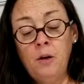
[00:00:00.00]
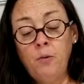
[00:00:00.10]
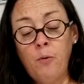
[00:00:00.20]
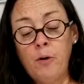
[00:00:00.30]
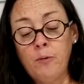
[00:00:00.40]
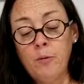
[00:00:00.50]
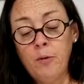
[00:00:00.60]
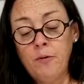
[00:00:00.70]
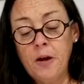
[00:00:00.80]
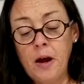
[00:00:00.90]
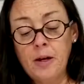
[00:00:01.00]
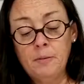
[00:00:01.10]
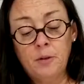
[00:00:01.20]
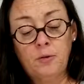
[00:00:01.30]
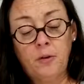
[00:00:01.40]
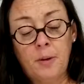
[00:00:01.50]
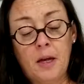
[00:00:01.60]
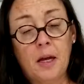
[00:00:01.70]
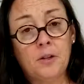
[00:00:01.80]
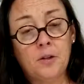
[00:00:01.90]
when removing items from a
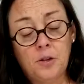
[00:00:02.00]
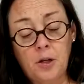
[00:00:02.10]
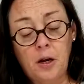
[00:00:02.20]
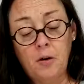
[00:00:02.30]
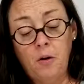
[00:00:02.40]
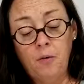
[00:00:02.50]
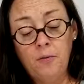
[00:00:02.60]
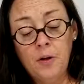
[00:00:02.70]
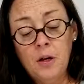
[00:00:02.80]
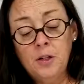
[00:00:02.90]
canceled cycle,